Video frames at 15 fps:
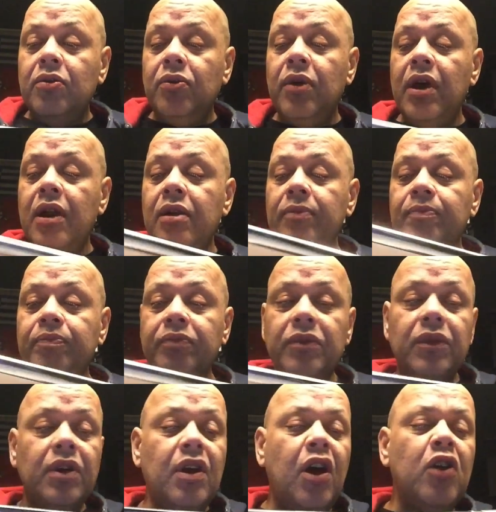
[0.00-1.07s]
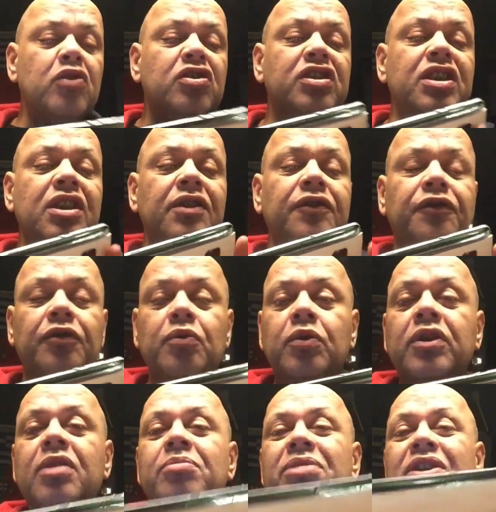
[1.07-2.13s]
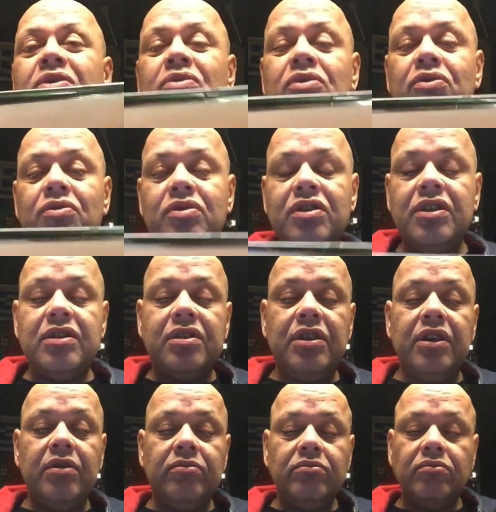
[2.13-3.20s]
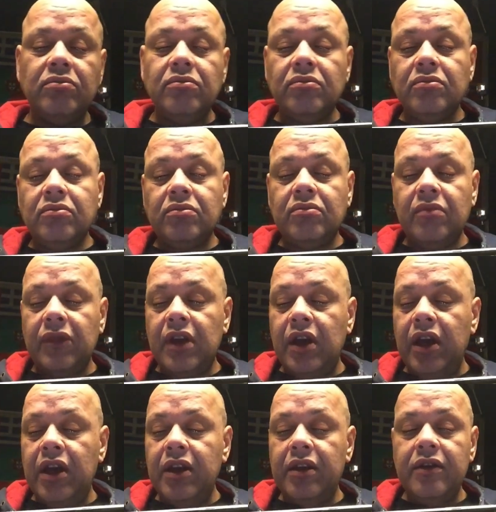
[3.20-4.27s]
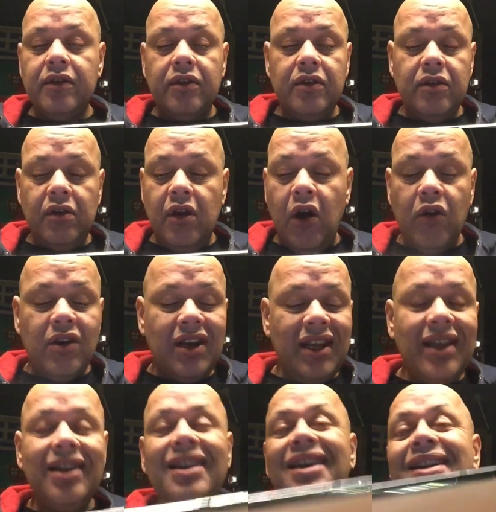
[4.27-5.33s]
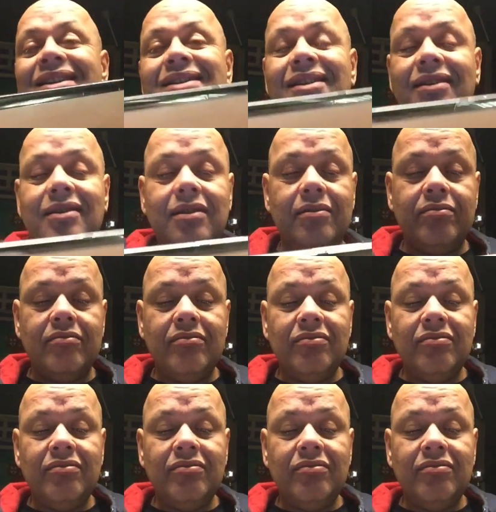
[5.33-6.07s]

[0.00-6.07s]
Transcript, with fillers: Well, how safe would it be to use this thing, and how clean is it?